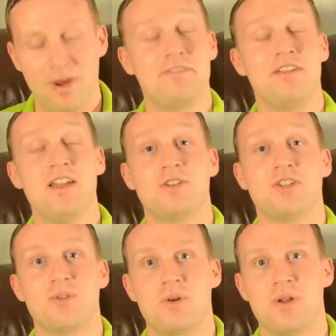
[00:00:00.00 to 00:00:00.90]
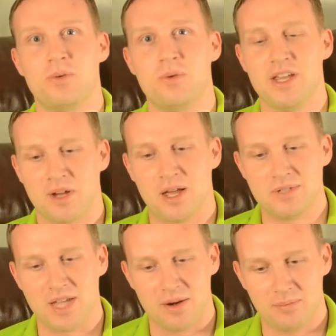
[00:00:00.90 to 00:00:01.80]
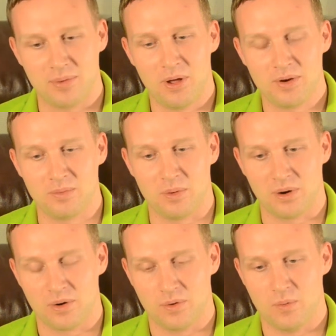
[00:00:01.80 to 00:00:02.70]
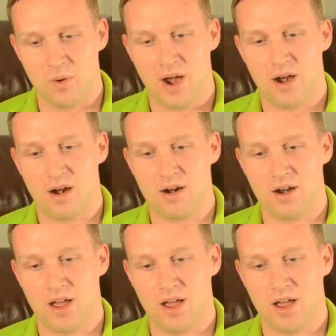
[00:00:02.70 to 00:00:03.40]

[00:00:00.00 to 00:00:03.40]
My favorite story of the week comes out of Baltimore, where